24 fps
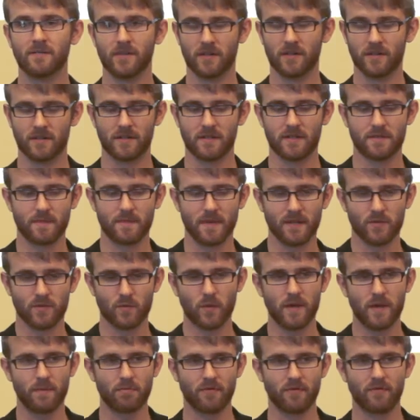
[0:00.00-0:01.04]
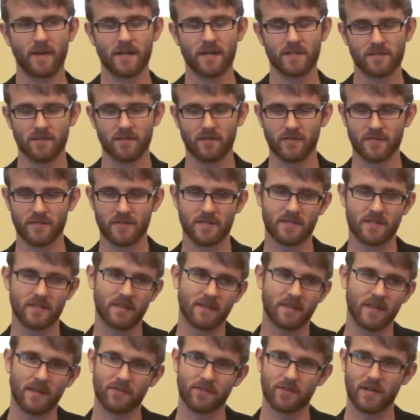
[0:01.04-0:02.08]
is because we provide services that
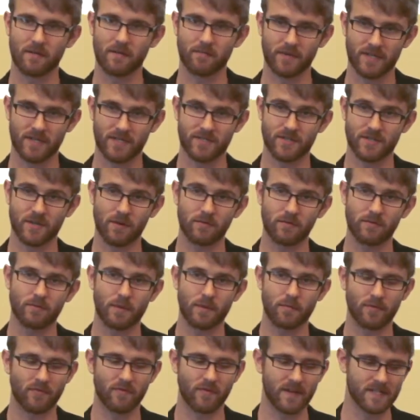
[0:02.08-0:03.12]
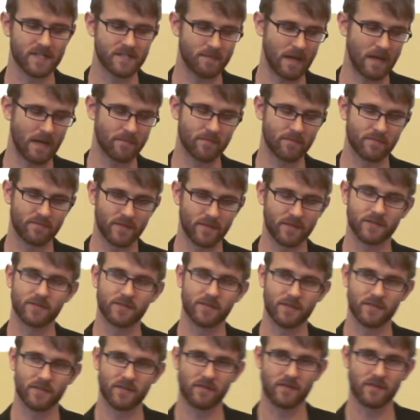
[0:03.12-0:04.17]
the other companies don't. We provide spam filtering
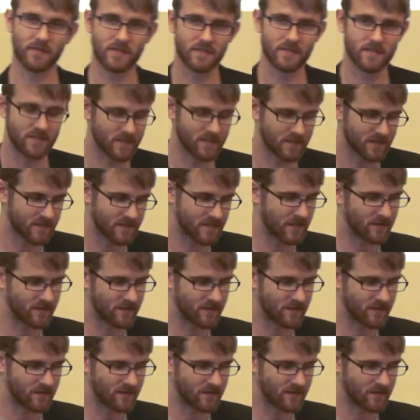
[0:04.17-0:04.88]
services, etc.